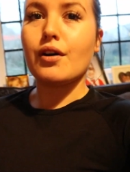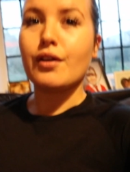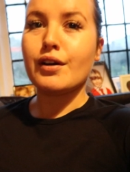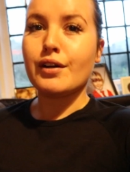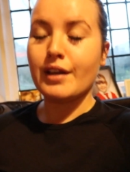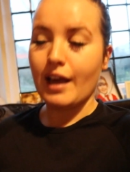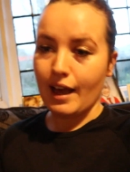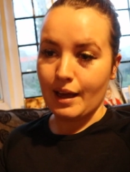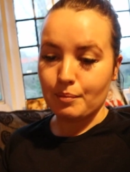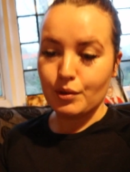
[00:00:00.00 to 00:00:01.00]
I
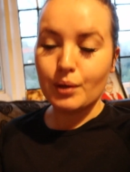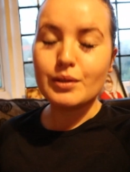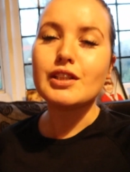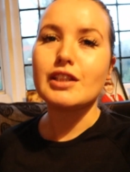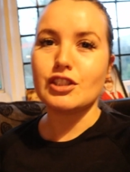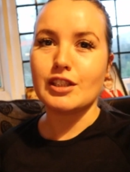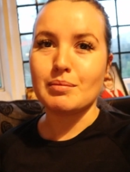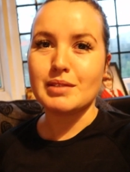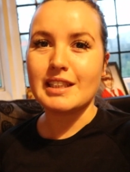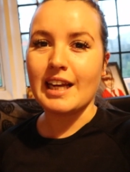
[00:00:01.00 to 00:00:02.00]
am going to the
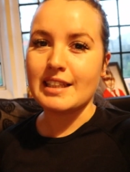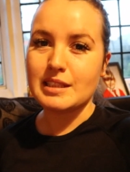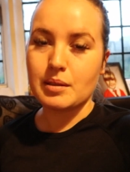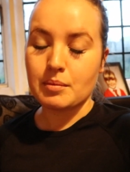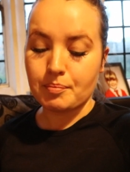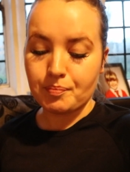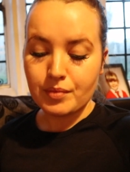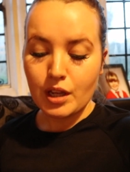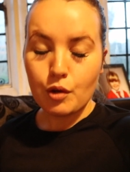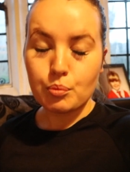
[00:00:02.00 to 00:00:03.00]
gym. Today's
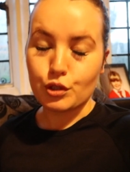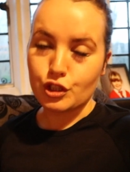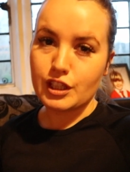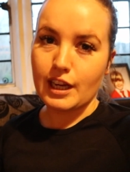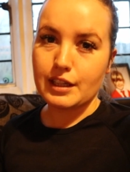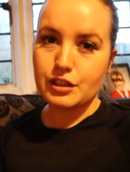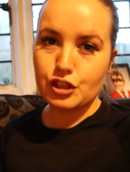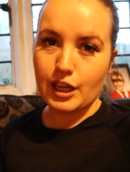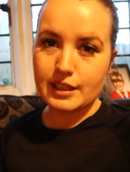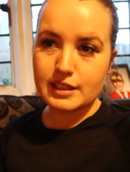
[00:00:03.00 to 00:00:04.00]
push day,
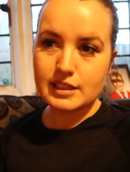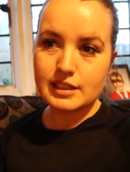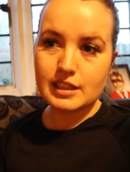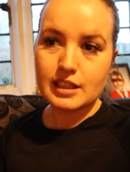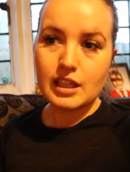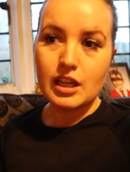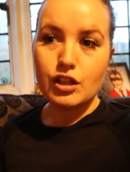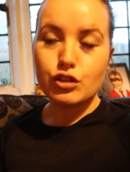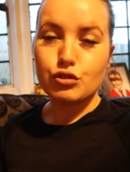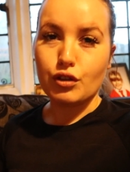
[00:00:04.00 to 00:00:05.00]
chest,
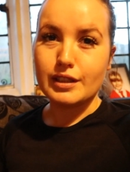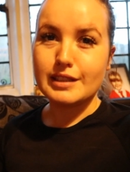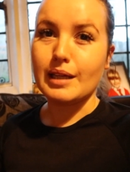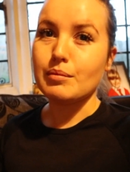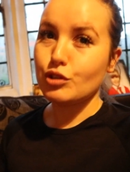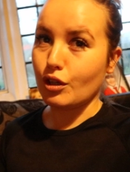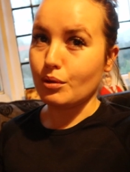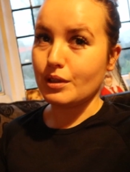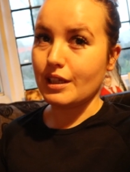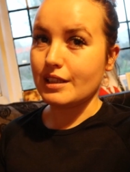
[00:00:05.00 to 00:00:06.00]
triceps,
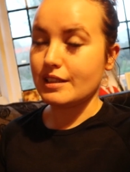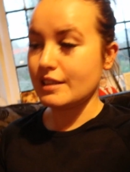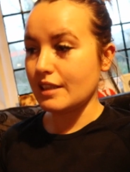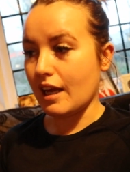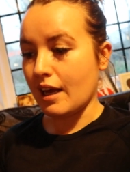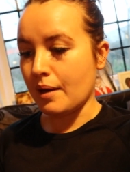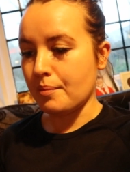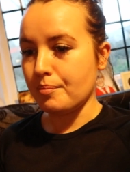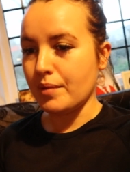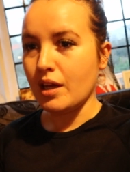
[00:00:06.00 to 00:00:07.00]
shoulders.
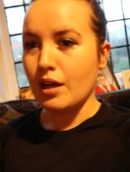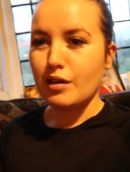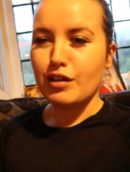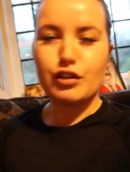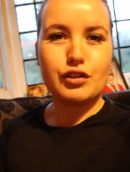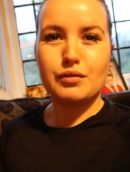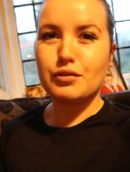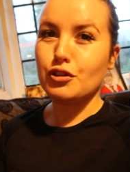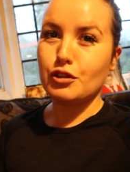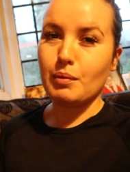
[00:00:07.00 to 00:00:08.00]
Not going to
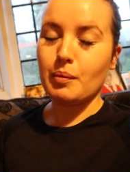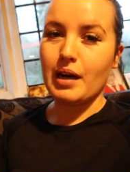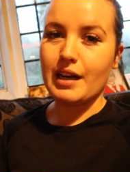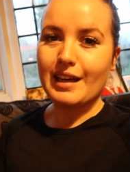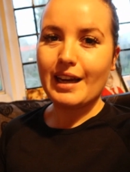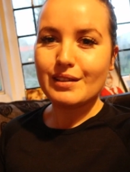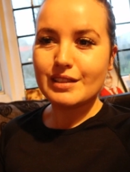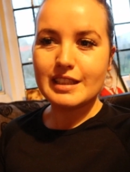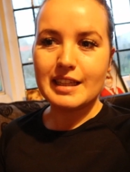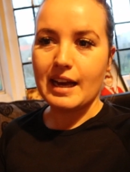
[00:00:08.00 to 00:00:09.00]
record my workout
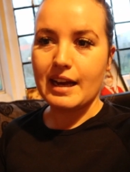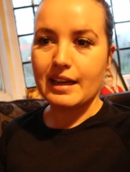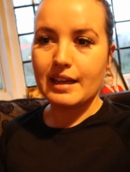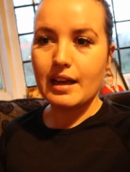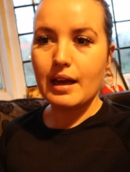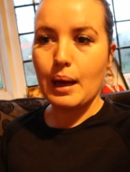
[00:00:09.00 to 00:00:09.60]
today.